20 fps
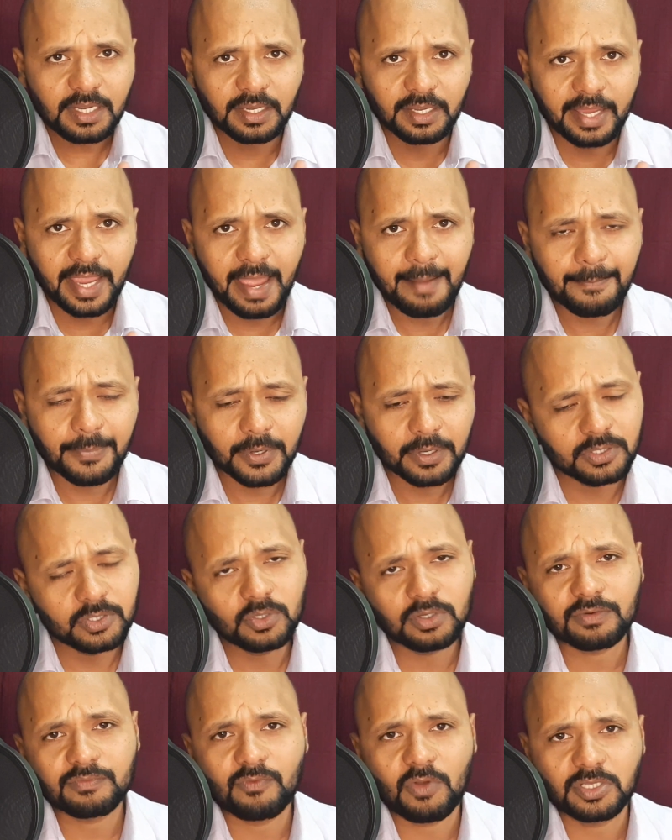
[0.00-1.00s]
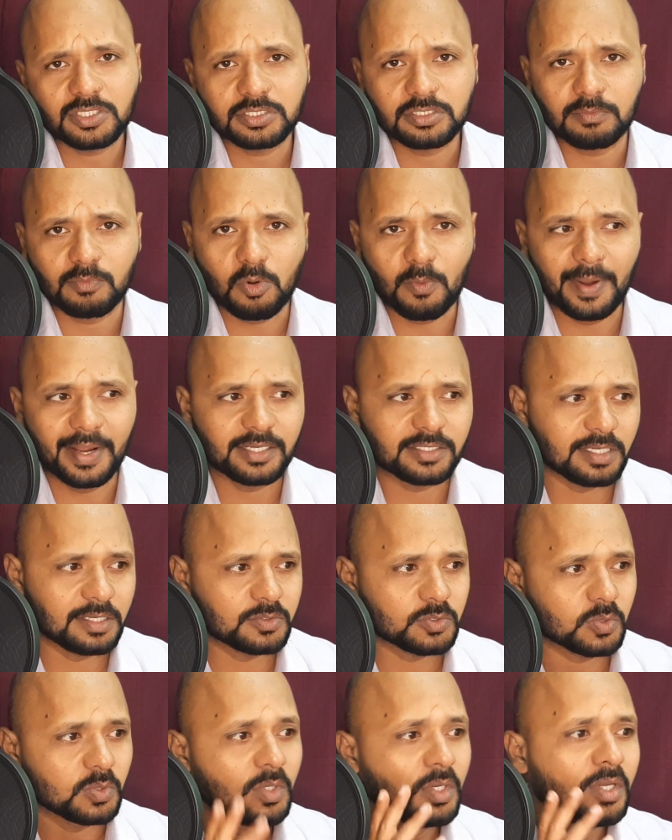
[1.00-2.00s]
gap, you are watching the mobiles
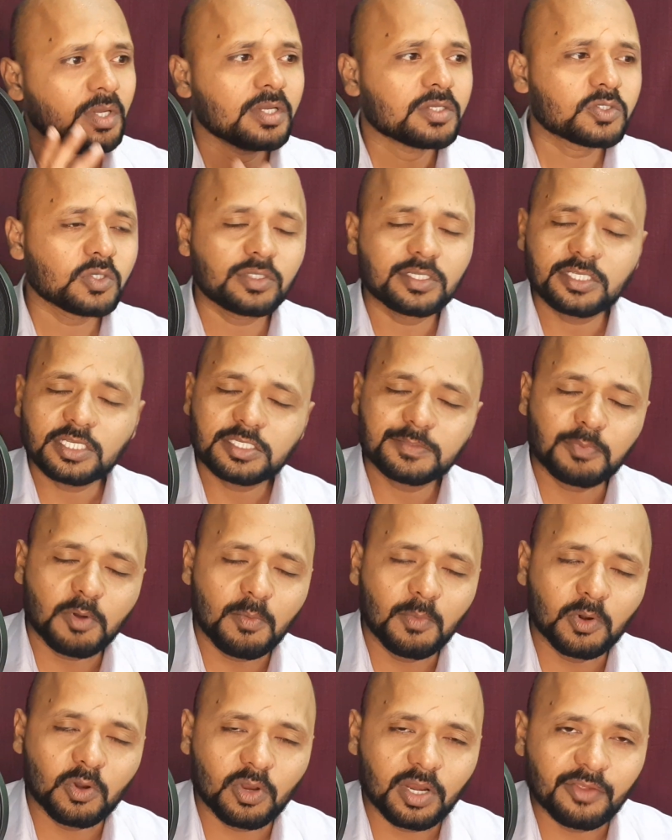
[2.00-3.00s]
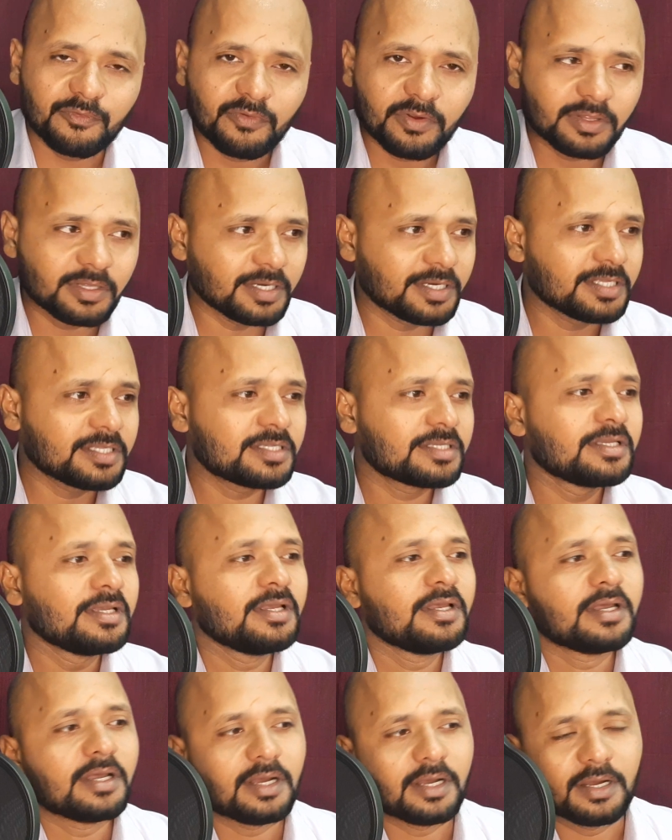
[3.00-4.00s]
also. So this is Pomodoro effect. That is
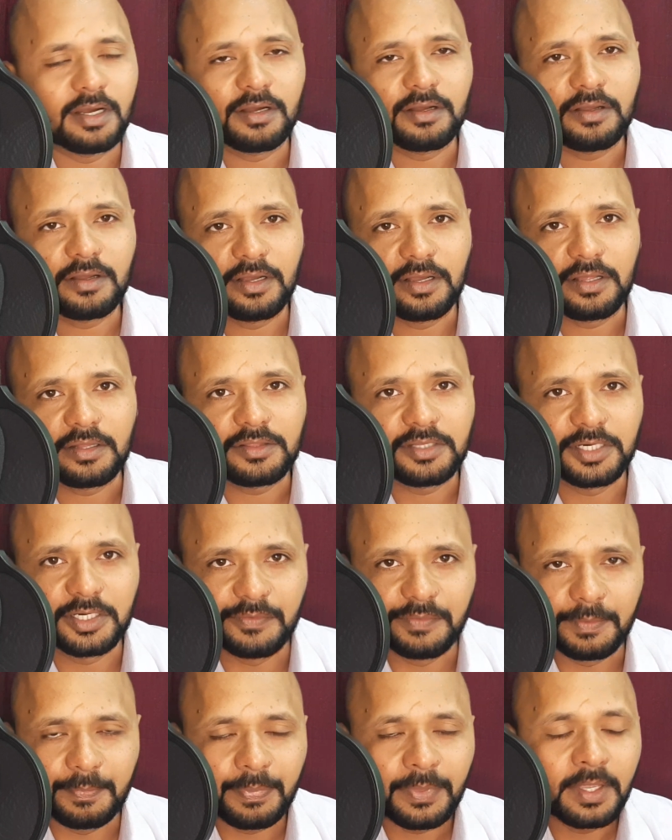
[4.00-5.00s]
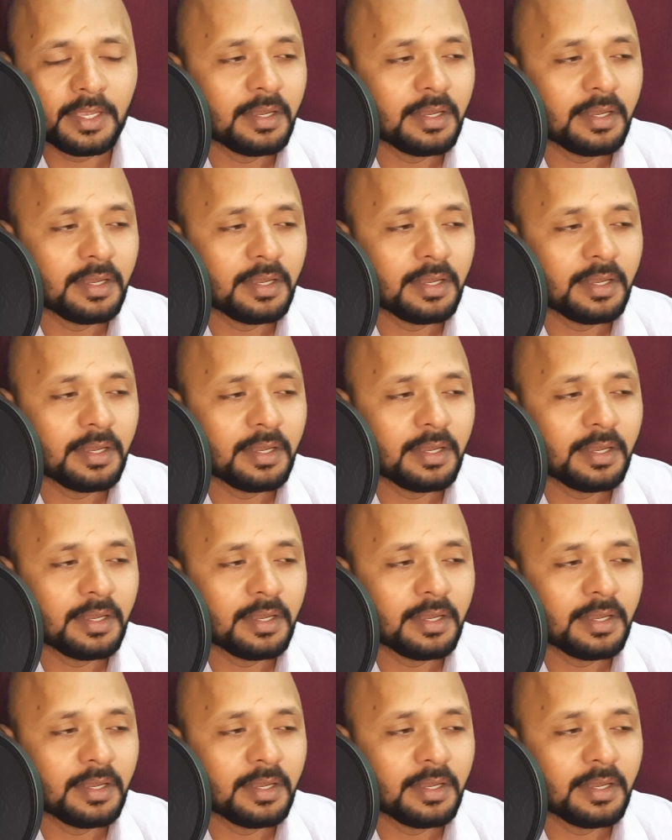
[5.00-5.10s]
third one.